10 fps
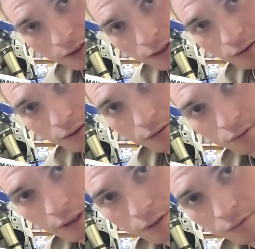I'm going to do
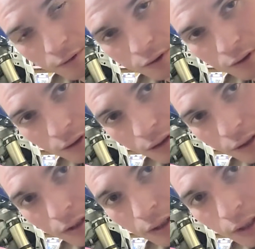a first start on it
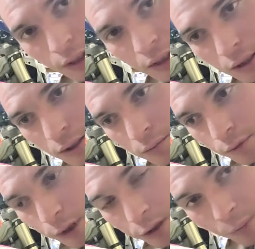
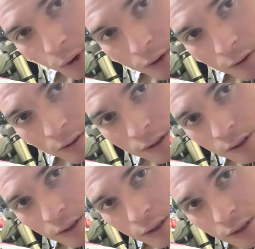probably tomorrow,
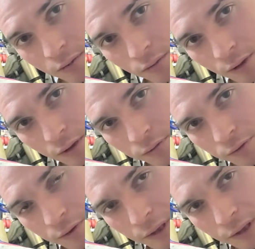run a few
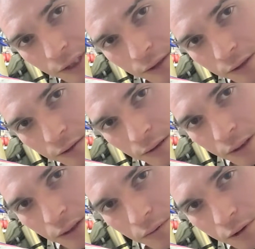heat cycles through it,
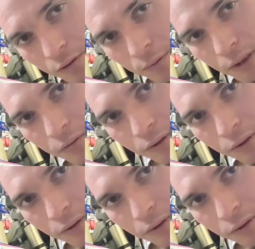and then we'll go from there with